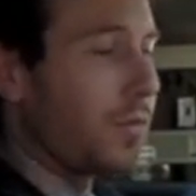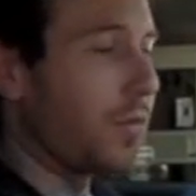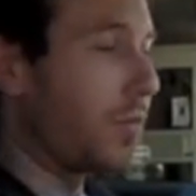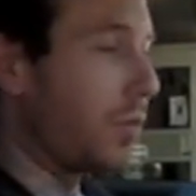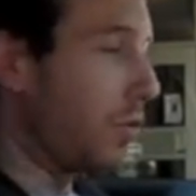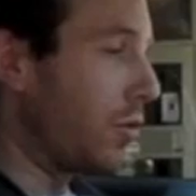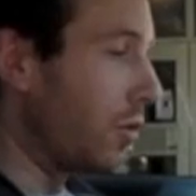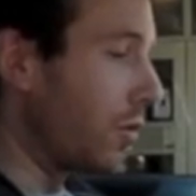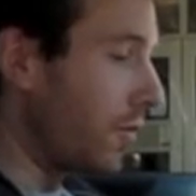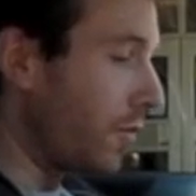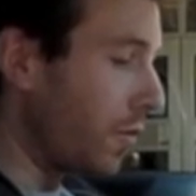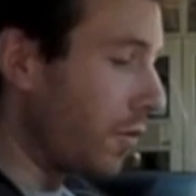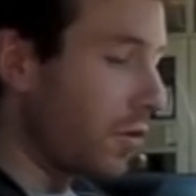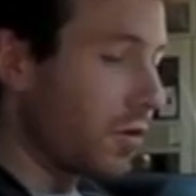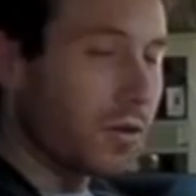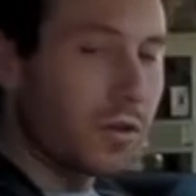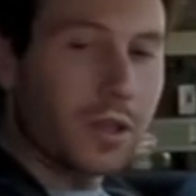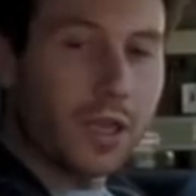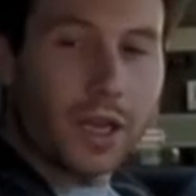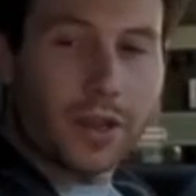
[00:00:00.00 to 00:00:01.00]

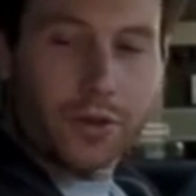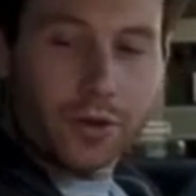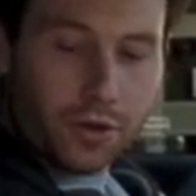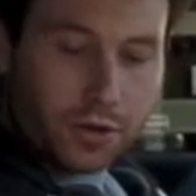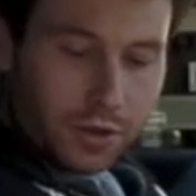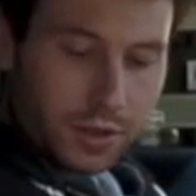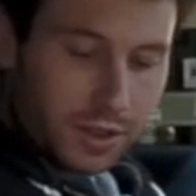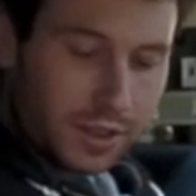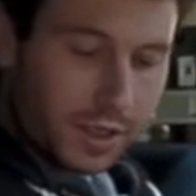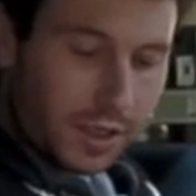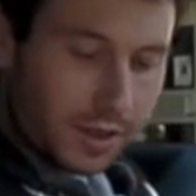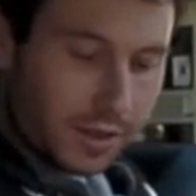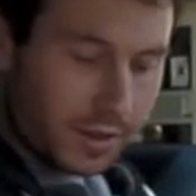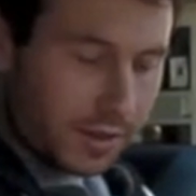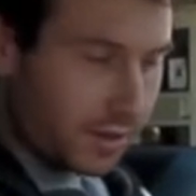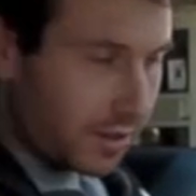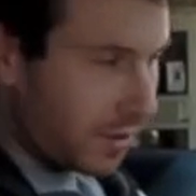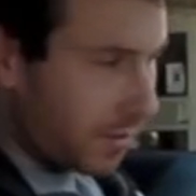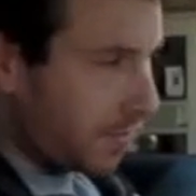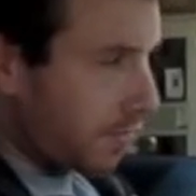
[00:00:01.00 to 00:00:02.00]
Beautiful leather
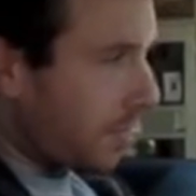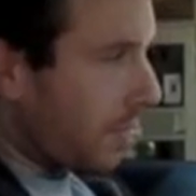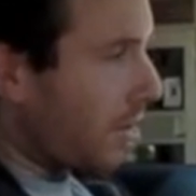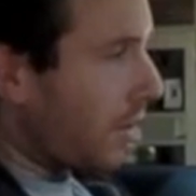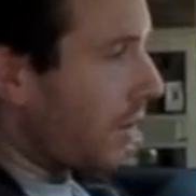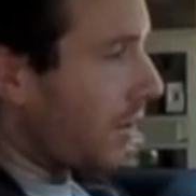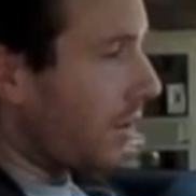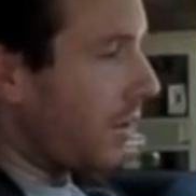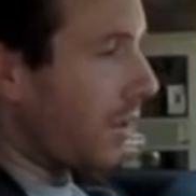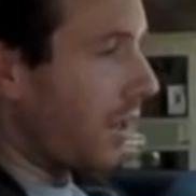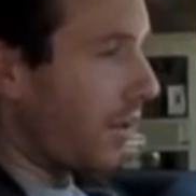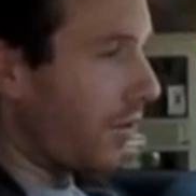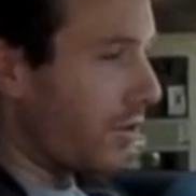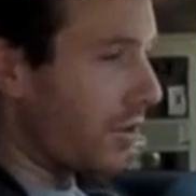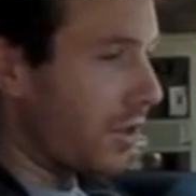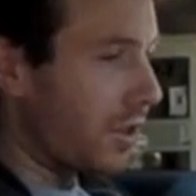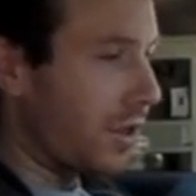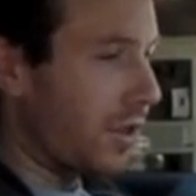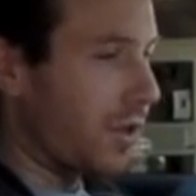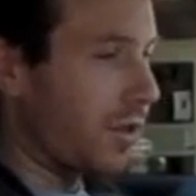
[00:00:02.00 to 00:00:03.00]
seats, leather
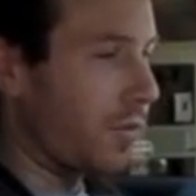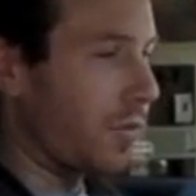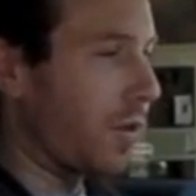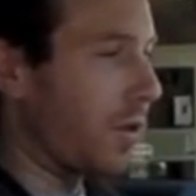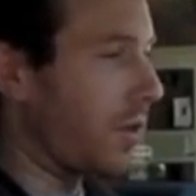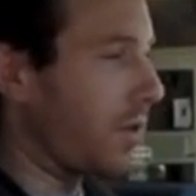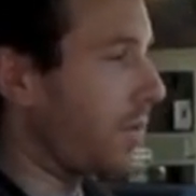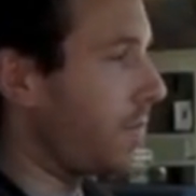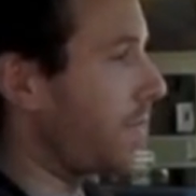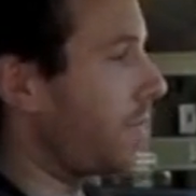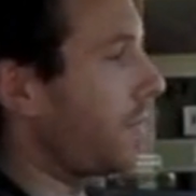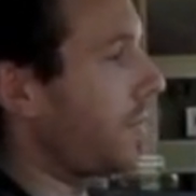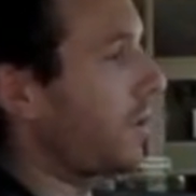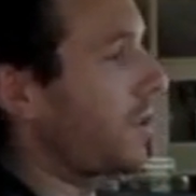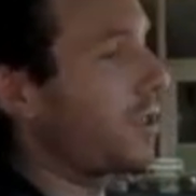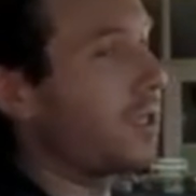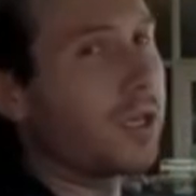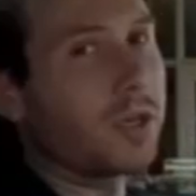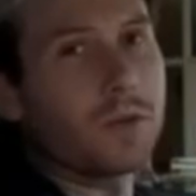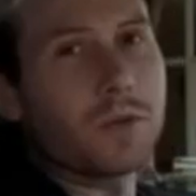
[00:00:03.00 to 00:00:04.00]
steering wheel. The
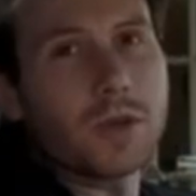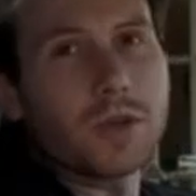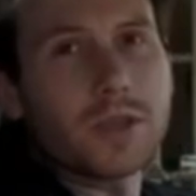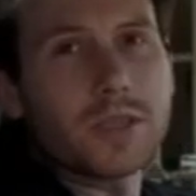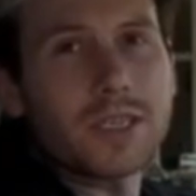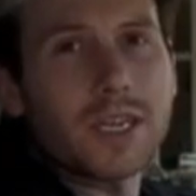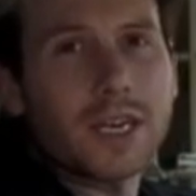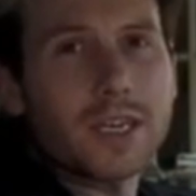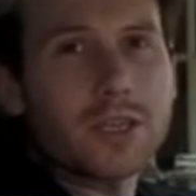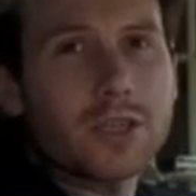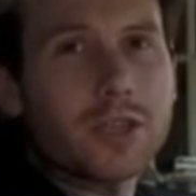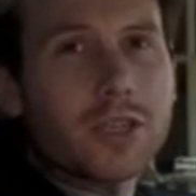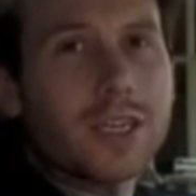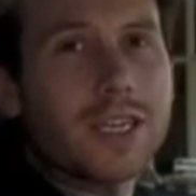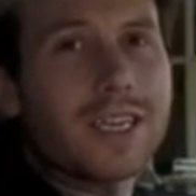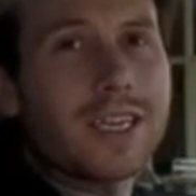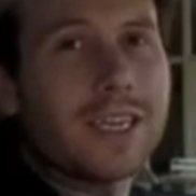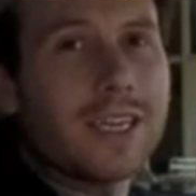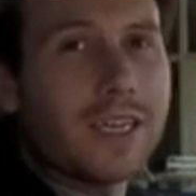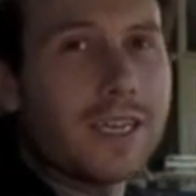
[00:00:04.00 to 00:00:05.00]
steering wheel is actually
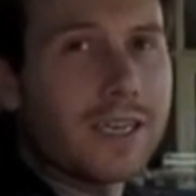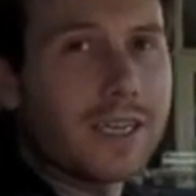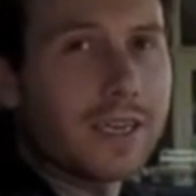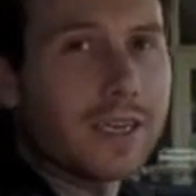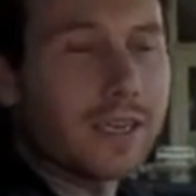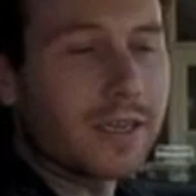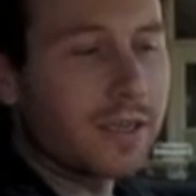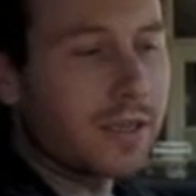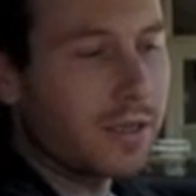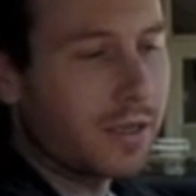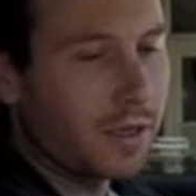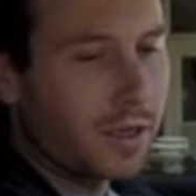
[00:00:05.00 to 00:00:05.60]
heated.